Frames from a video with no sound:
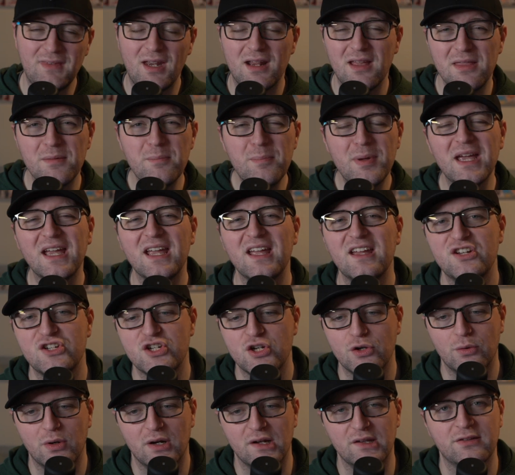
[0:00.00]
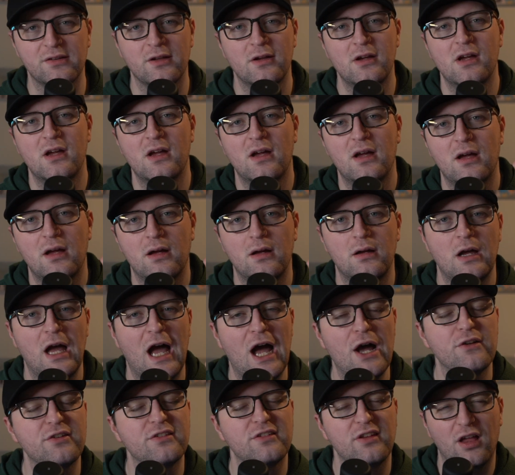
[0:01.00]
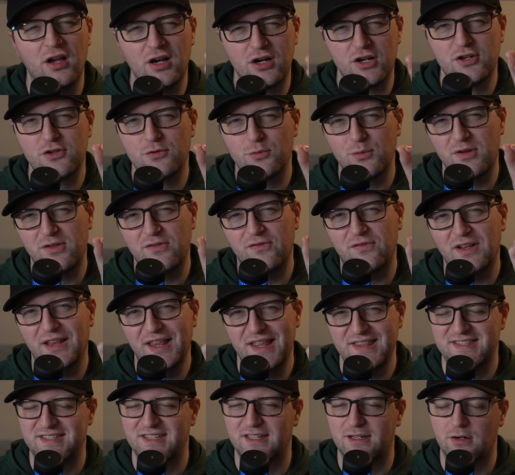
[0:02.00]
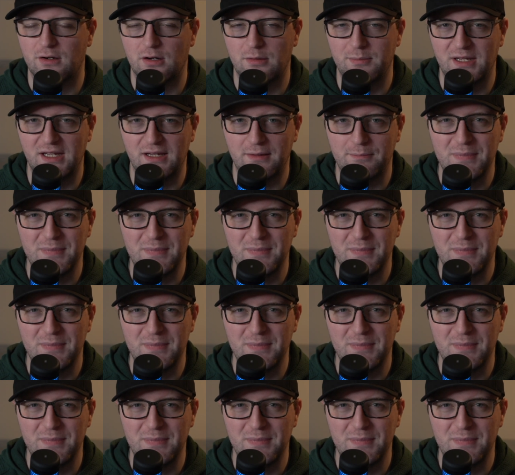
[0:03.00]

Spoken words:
the big issue was, how sluggish was Valencia going to be?